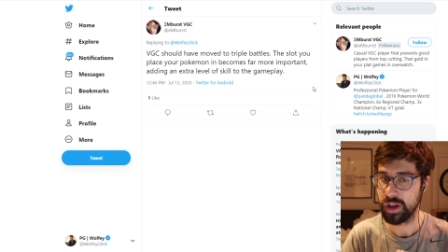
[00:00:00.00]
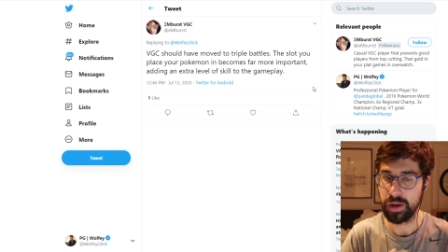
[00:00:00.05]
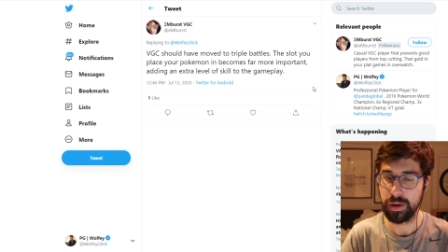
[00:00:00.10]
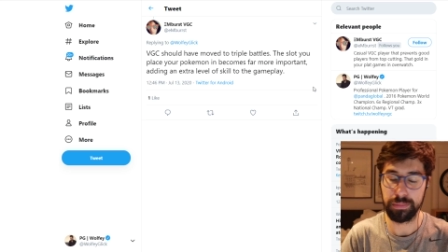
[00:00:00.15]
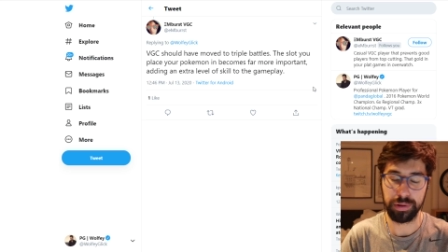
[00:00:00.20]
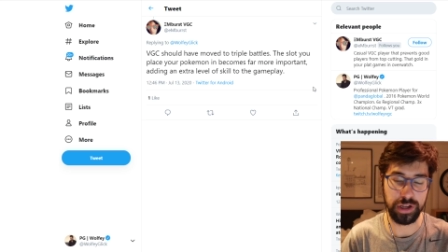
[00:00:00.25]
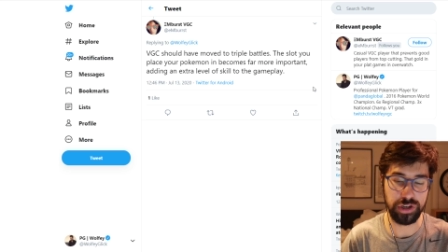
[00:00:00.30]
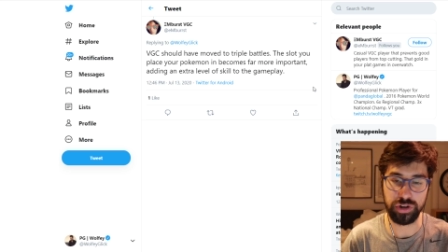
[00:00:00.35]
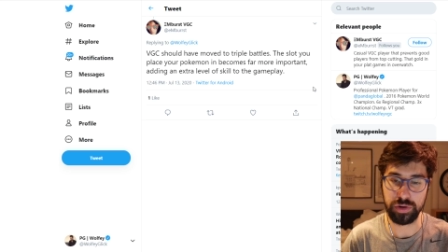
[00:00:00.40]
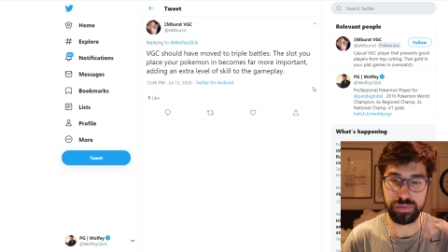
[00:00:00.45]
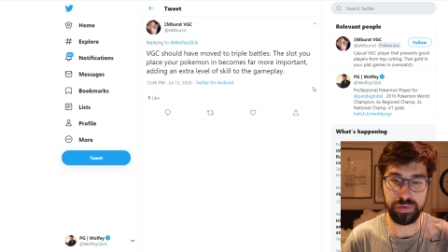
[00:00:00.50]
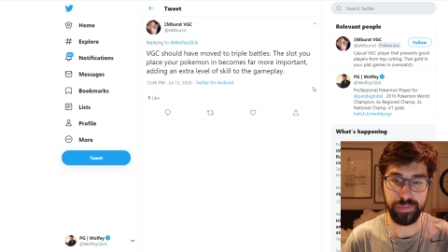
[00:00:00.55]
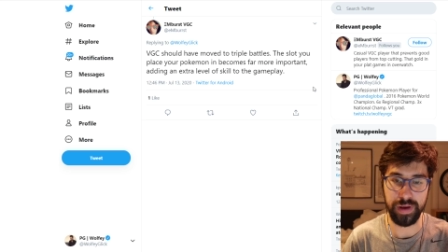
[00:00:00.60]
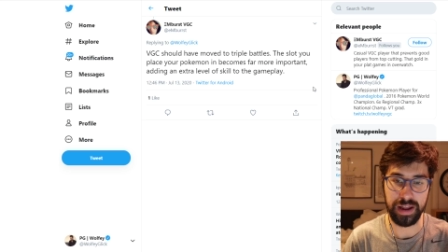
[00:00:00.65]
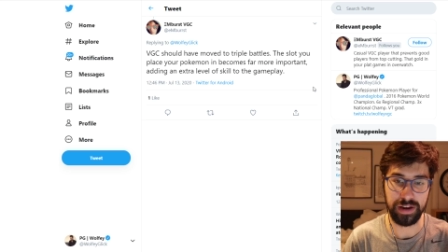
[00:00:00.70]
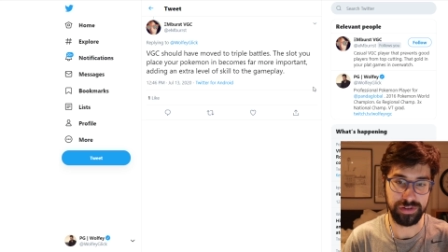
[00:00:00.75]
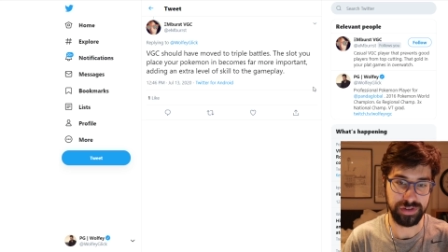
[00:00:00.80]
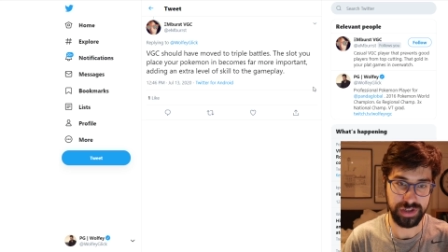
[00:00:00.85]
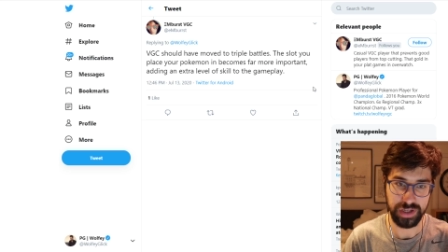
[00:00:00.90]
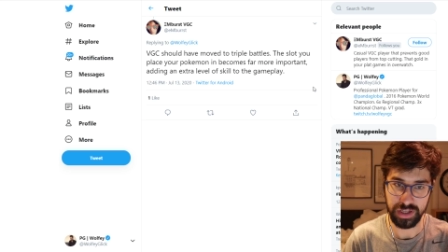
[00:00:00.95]
play triple
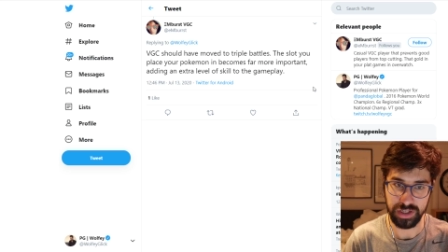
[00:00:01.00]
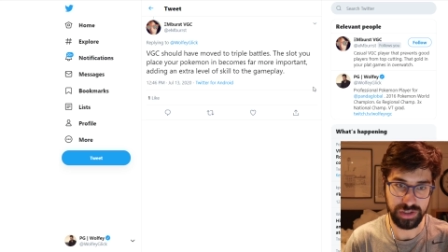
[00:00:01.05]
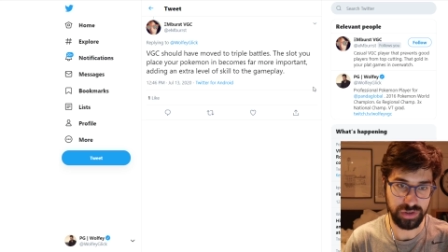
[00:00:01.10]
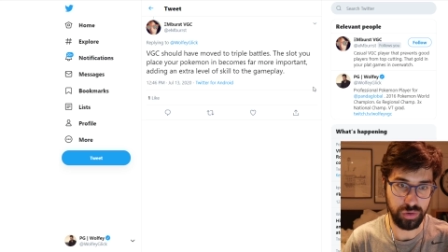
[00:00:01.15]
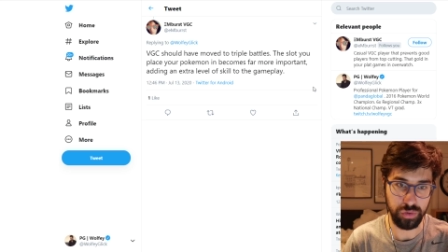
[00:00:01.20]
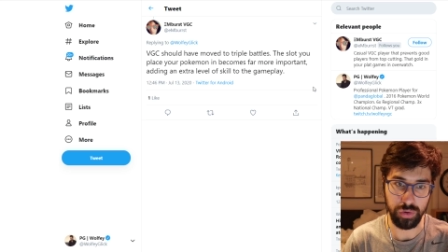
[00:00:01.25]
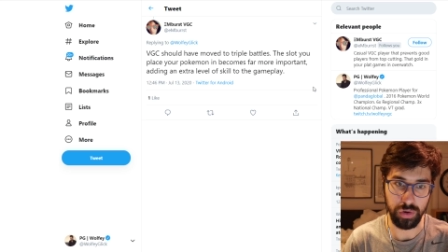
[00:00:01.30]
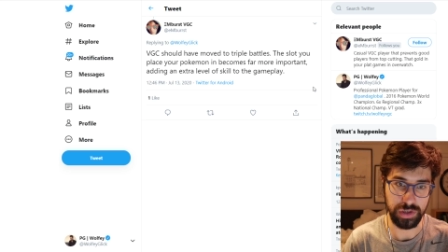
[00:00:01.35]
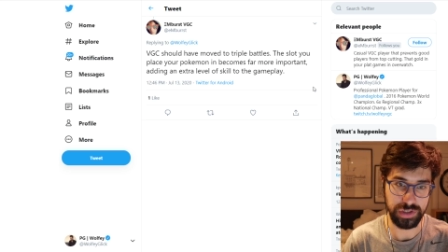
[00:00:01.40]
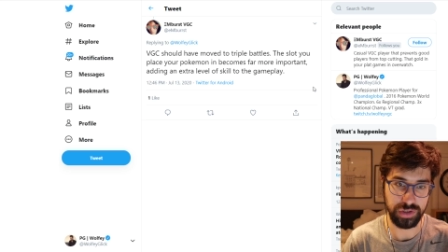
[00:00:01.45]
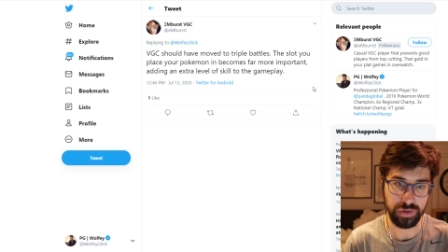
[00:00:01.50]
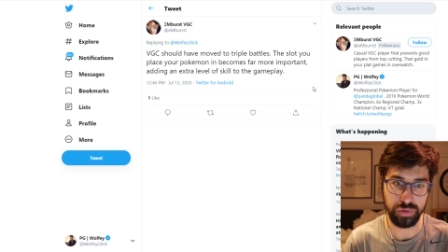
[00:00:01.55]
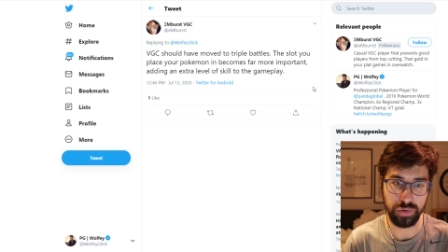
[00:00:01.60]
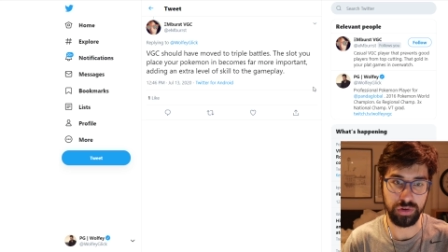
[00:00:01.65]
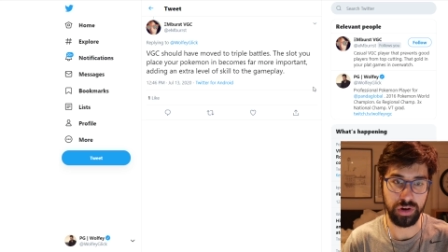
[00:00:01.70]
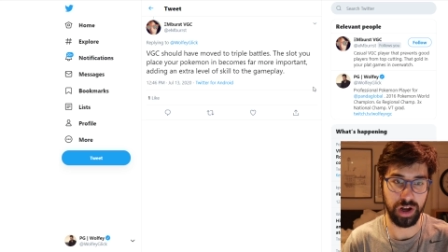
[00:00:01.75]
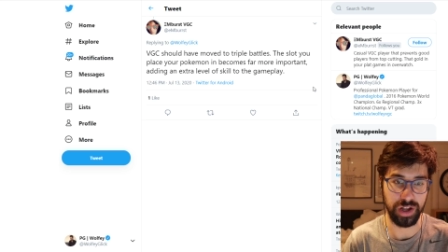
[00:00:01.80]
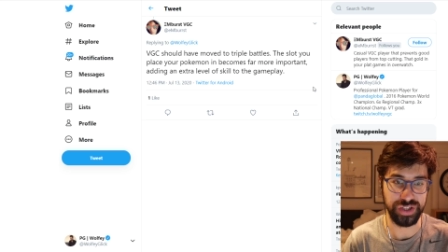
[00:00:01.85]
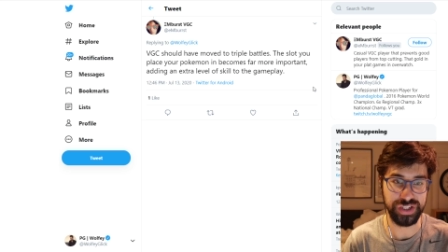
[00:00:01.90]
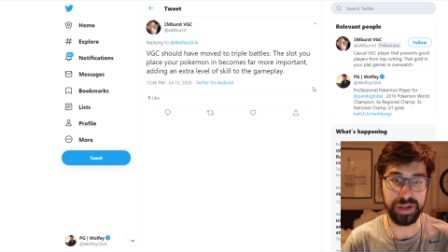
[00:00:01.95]
battles. Like it's cool. It's a cool
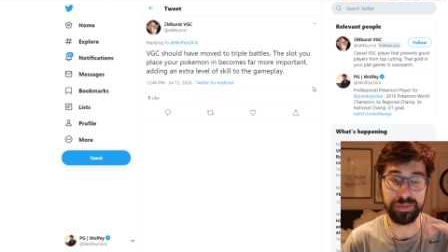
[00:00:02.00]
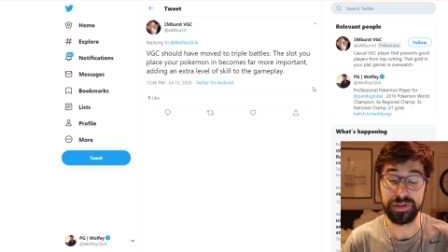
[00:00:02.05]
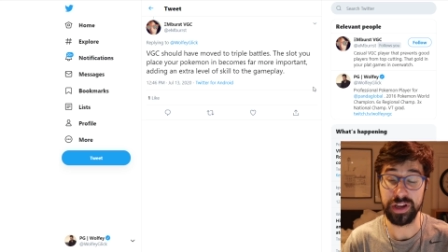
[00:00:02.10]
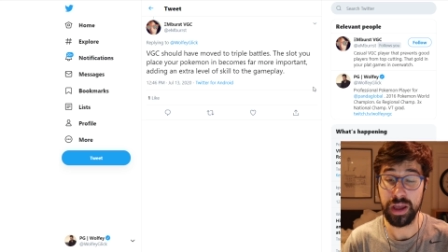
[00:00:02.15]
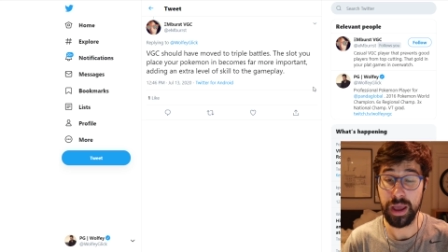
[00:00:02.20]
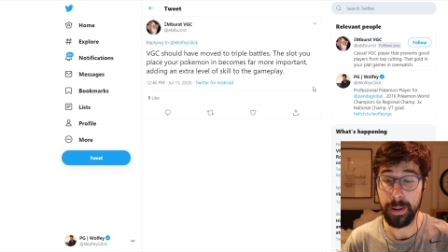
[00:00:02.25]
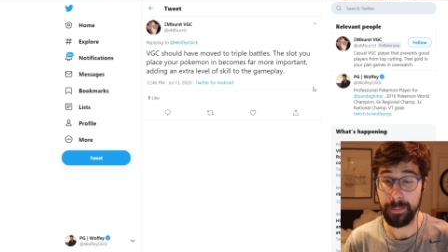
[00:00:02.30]
concept.